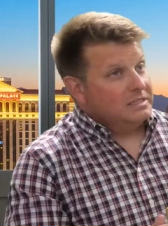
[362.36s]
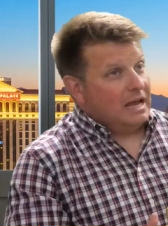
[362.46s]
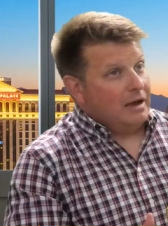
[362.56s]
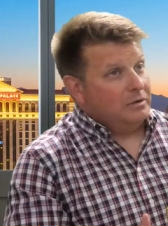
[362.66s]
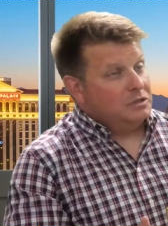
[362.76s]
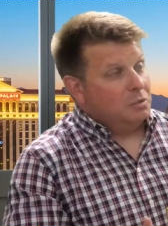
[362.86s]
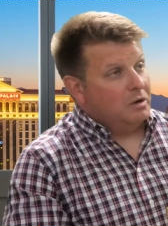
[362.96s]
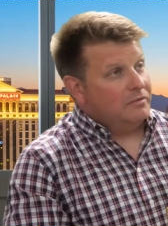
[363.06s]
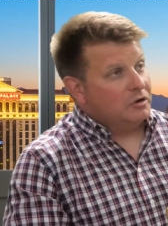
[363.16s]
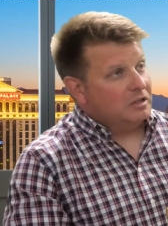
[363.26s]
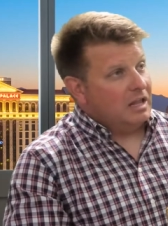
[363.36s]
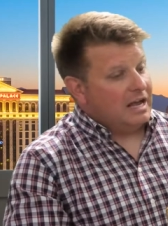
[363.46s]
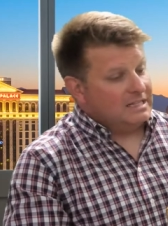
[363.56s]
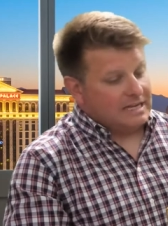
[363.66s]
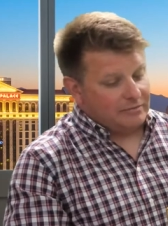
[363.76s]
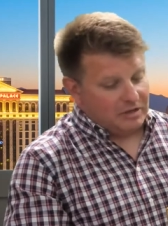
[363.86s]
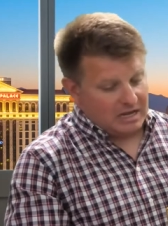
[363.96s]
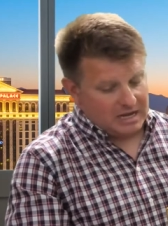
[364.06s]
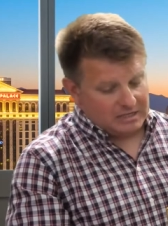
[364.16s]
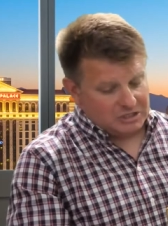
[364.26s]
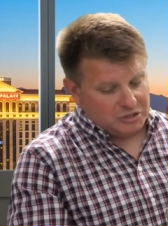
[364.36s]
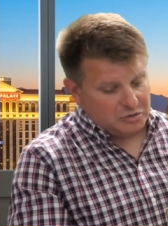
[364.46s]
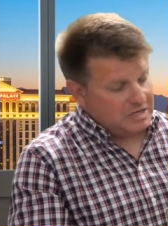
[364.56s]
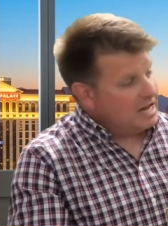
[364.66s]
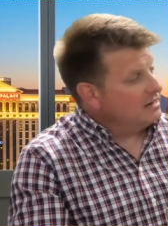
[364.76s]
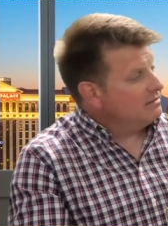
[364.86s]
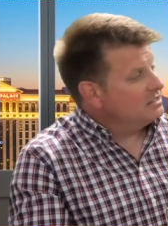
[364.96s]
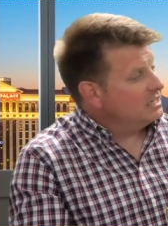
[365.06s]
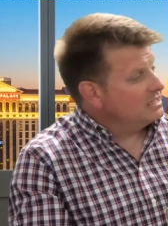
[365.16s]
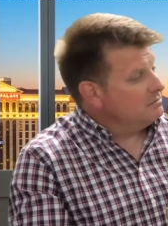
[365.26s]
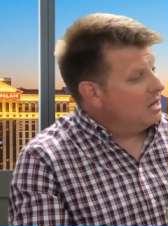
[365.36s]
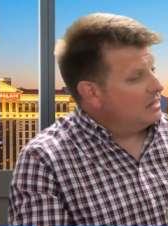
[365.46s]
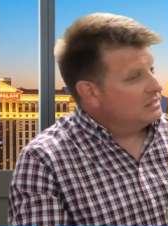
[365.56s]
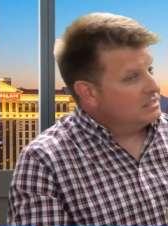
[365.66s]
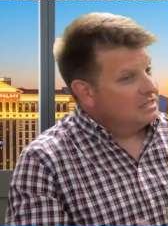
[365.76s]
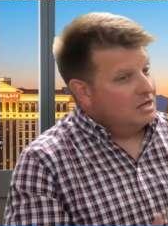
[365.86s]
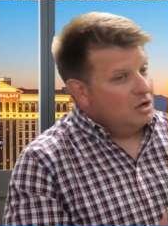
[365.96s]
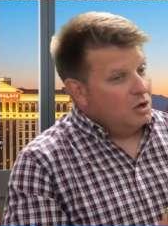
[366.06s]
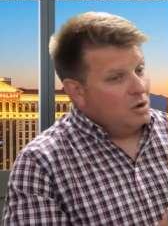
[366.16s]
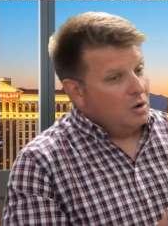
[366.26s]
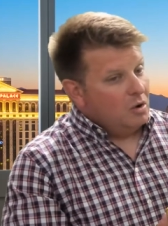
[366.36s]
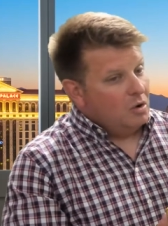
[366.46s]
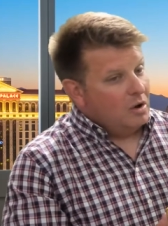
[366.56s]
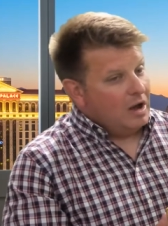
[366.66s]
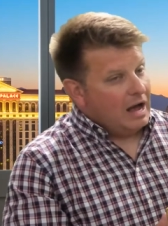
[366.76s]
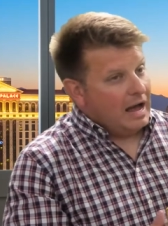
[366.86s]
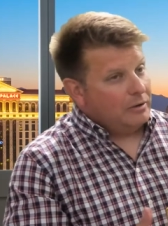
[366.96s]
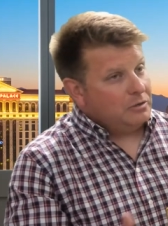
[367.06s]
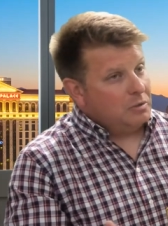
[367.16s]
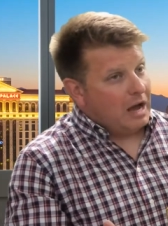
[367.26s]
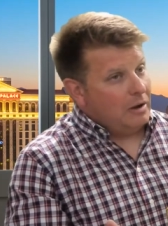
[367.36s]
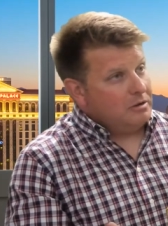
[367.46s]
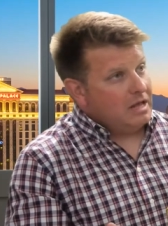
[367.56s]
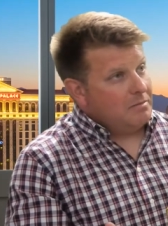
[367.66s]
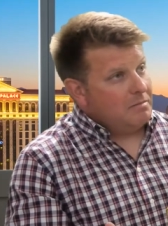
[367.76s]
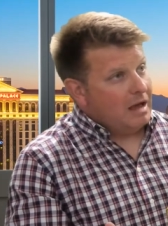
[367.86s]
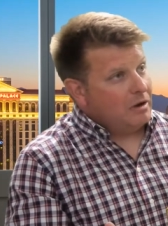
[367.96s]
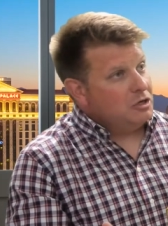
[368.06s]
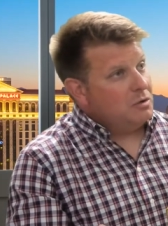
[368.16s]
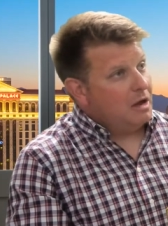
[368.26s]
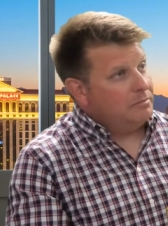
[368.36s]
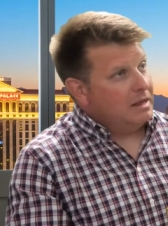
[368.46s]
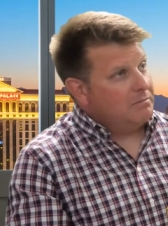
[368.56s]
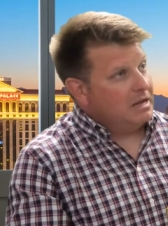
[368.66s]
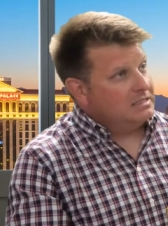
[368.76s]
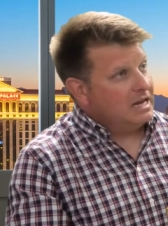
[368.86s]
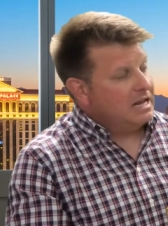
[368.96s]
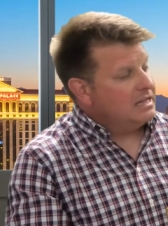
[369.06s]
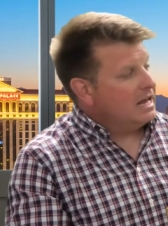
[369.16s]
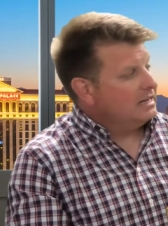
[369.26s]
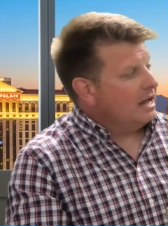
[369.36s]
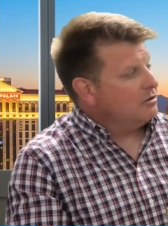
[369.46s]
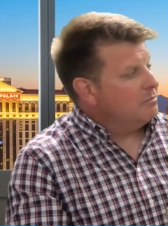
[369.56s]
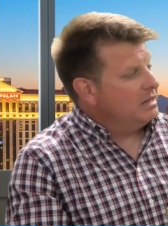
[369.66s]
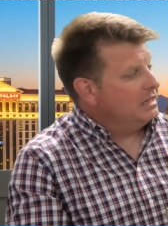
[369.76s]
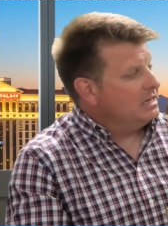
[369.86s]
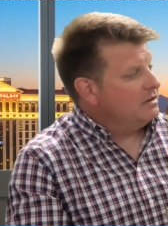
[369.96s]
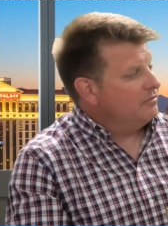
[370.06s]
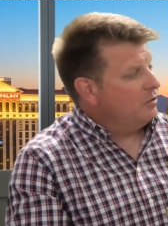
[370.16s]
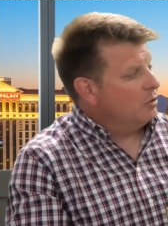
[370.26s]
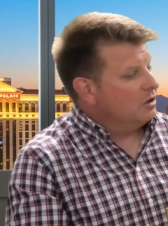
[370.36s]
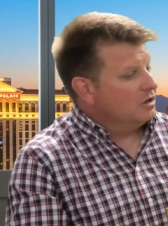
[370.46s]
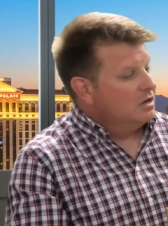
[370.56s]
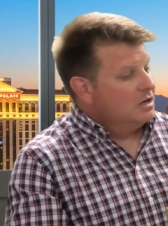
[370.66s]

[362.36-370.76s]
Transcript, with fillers: how does one of your clients, after they get to the end of six months, How do how do they how do you help them maintain that accountability for